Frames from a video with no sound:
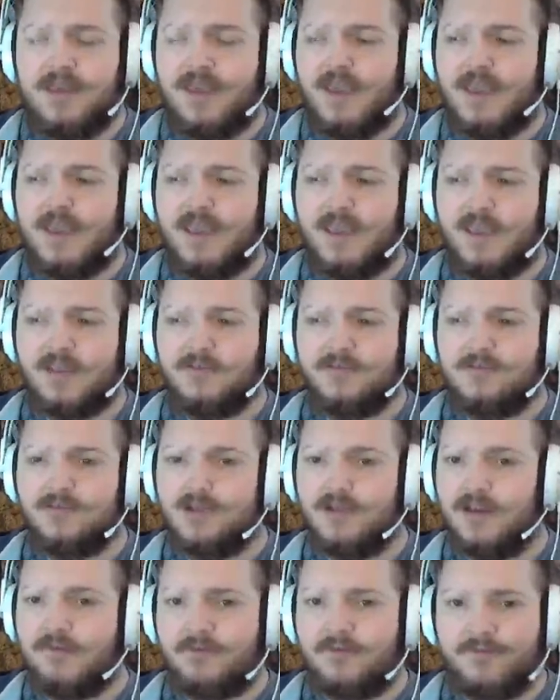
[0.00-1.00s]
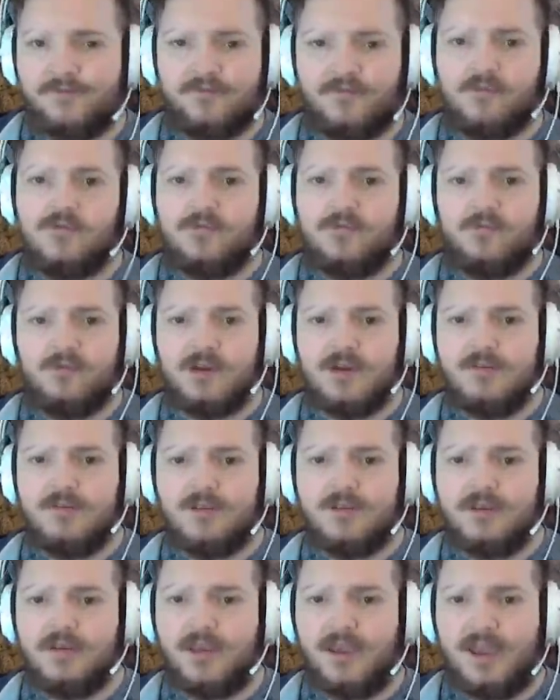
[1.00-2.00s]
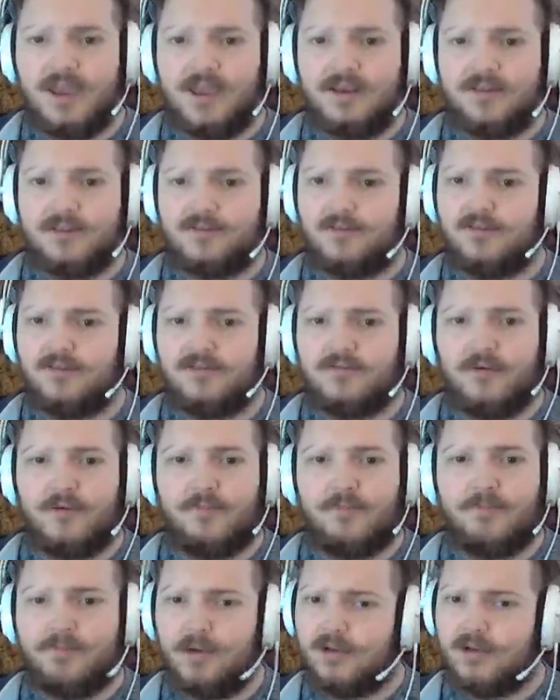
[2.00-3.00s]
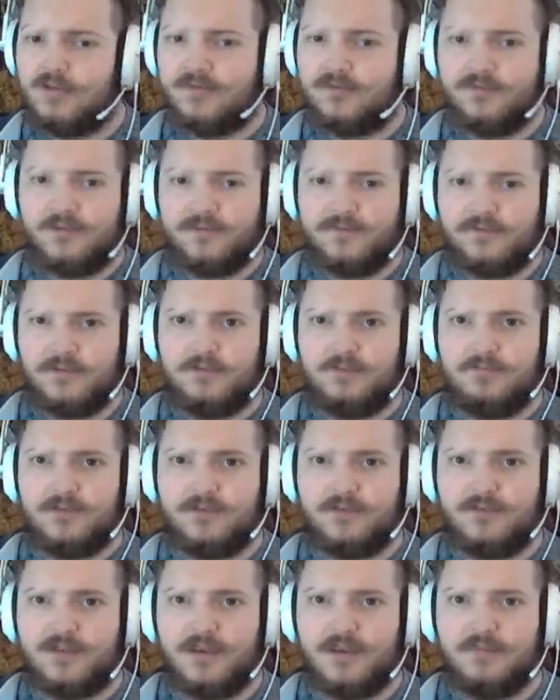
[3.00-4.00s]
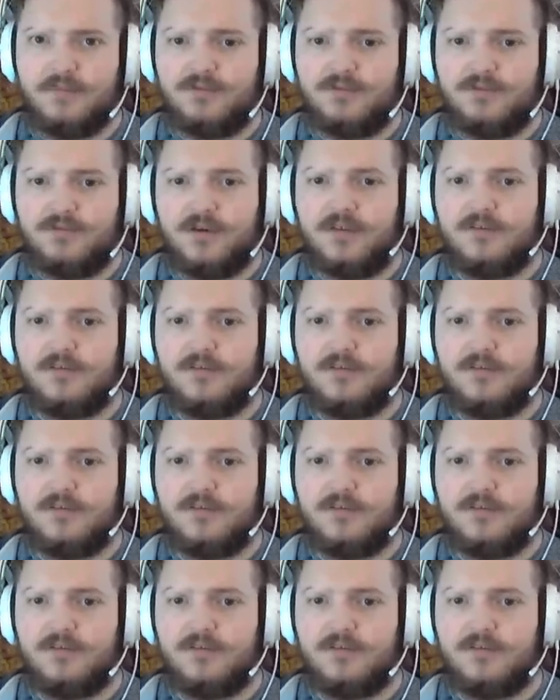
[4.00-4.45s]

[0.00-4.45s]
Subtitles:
and you'll have a full rip, and it's also a bunch of upfront burst damage, right?